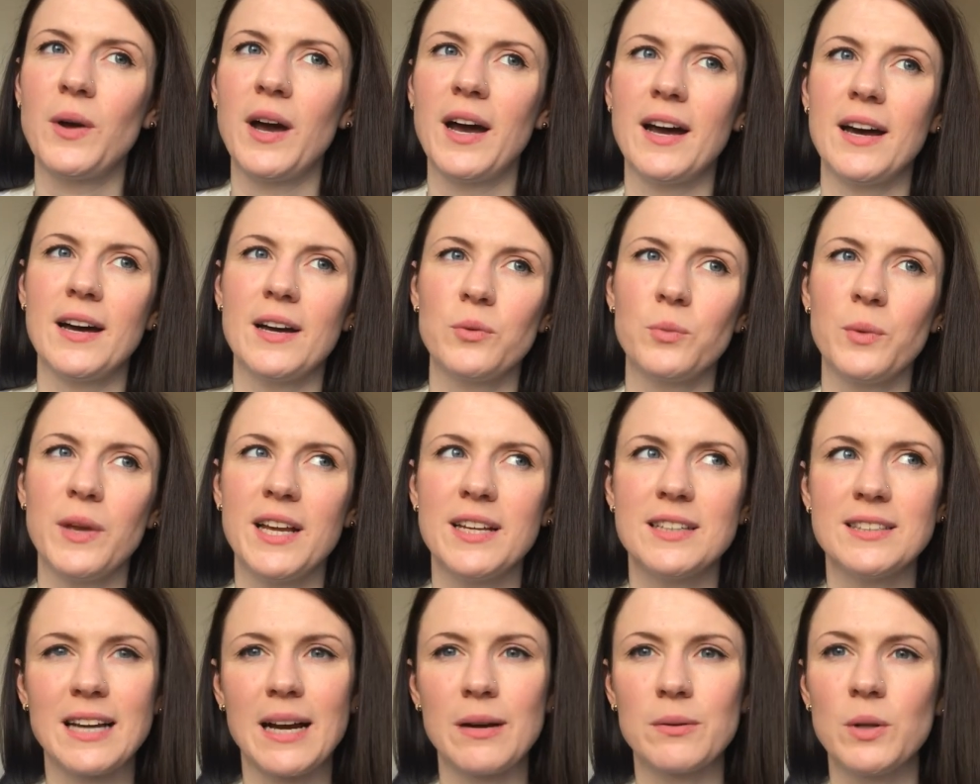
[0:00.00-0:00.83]
and we
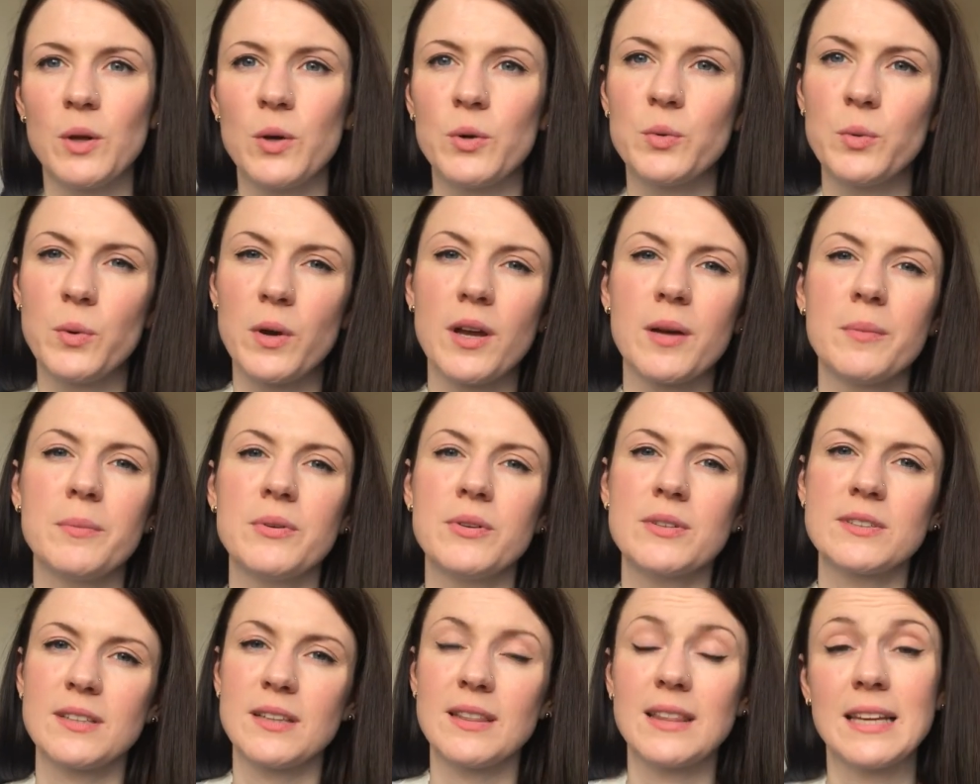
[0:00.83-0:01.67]
can download
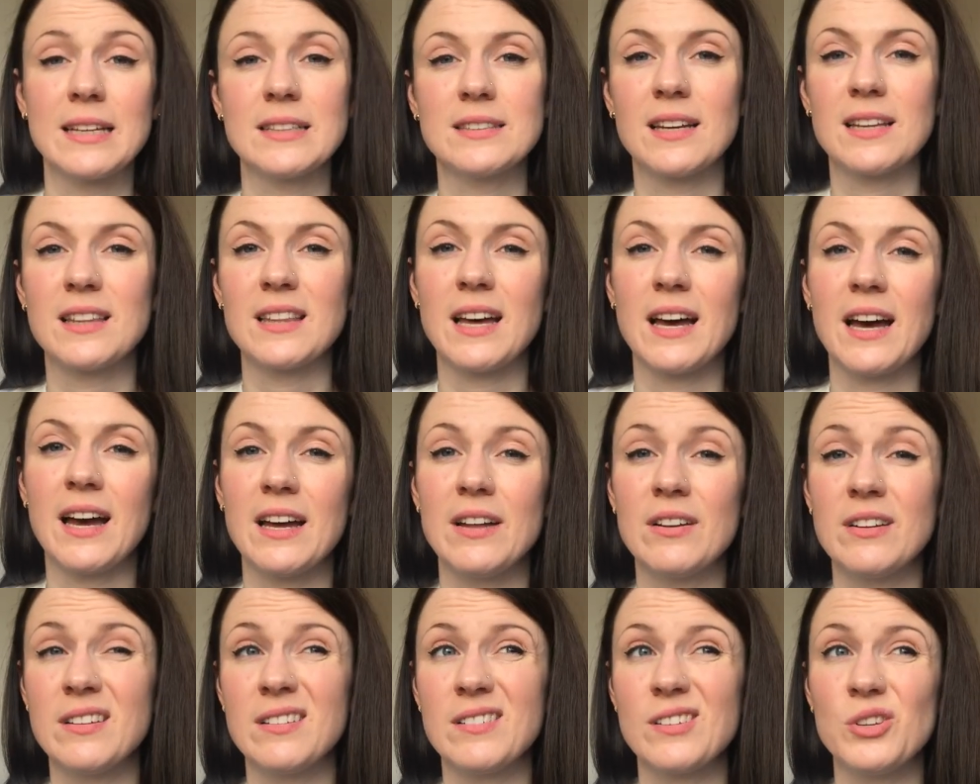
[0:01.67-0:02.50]
workbooks and things like that
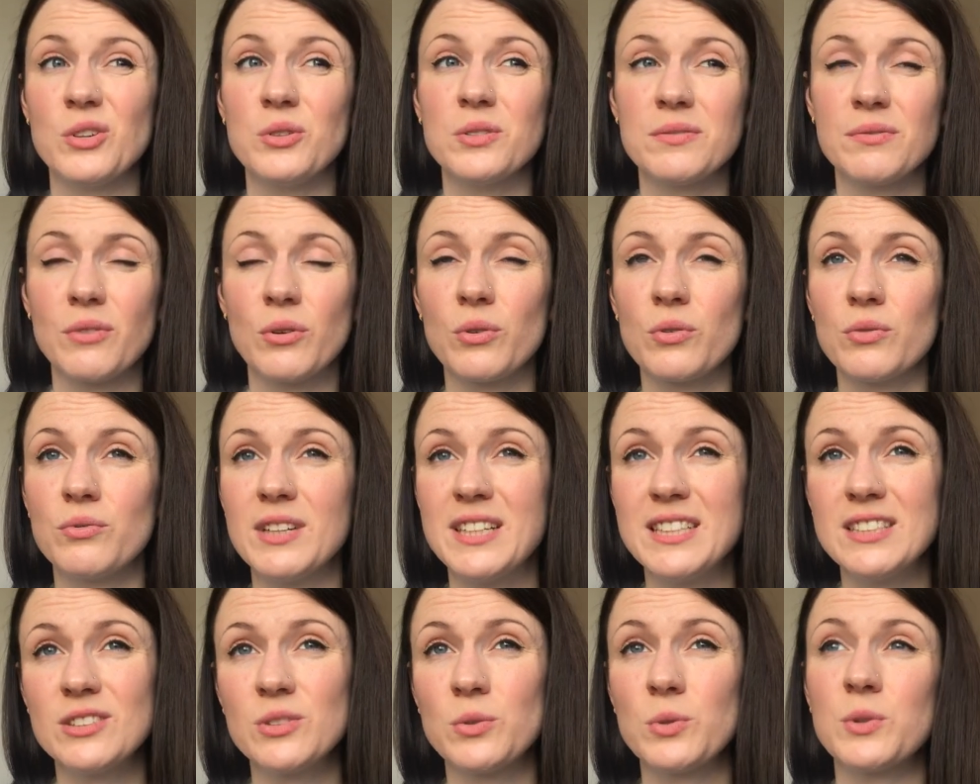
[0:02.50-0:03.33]
and useful
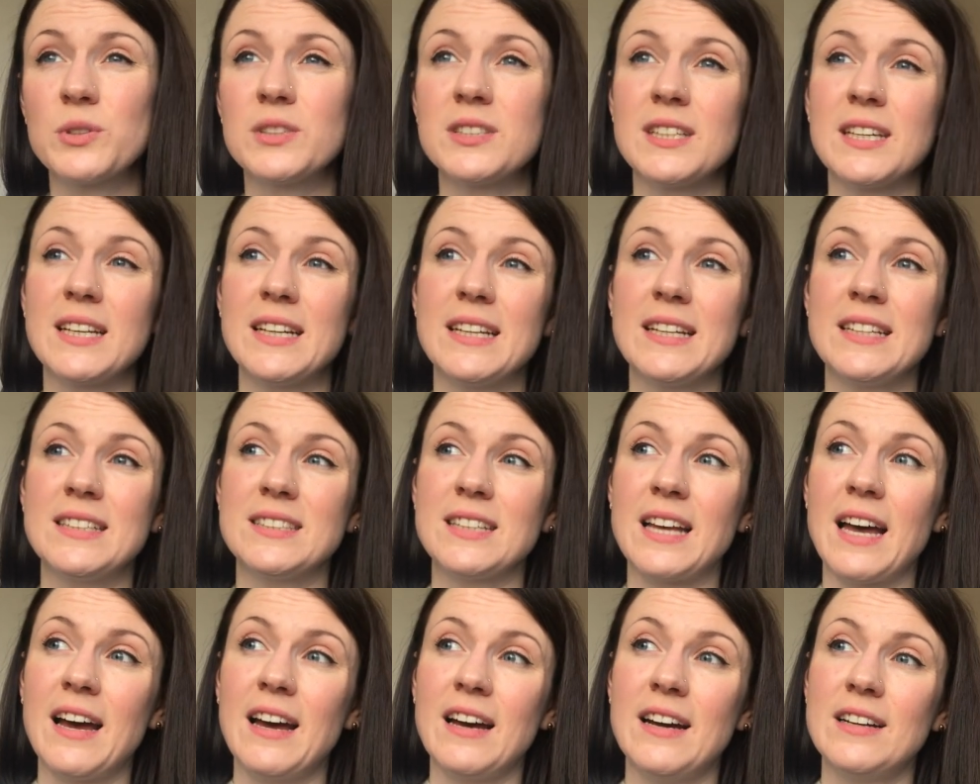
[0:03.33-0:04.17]
resources
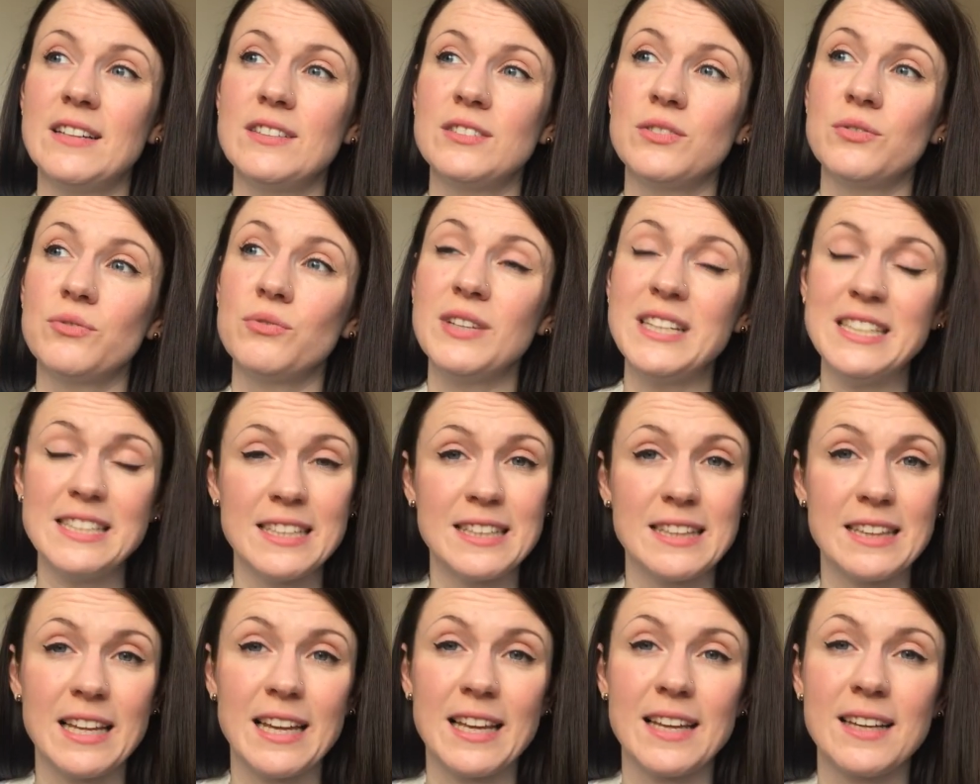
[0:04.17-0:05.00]
and
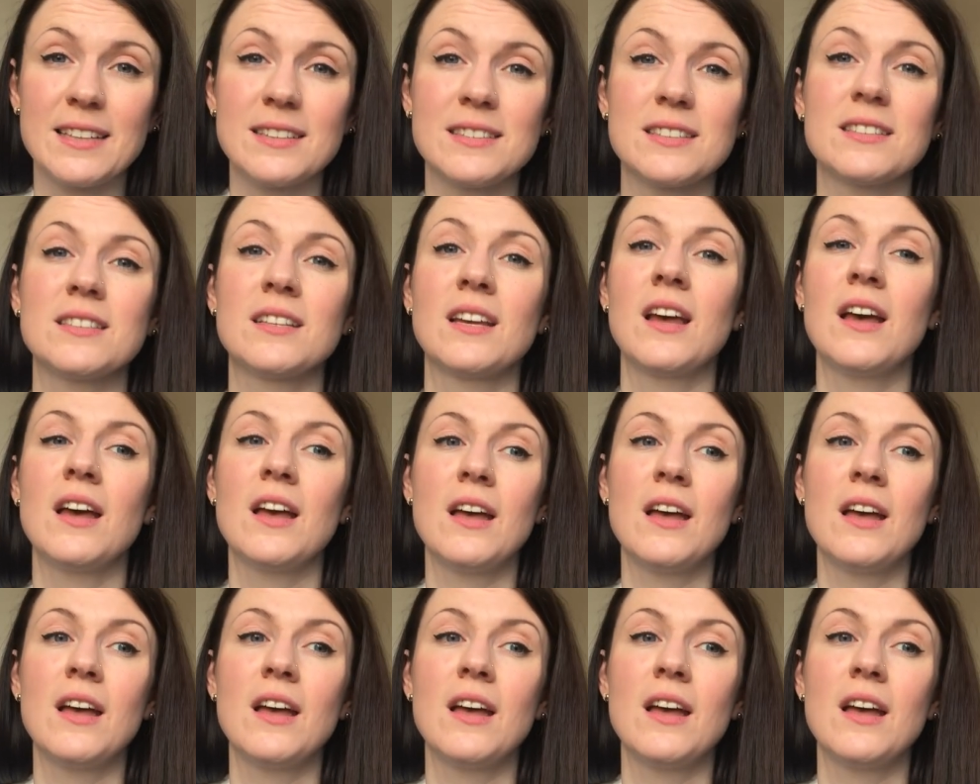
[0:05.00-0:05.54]
reading links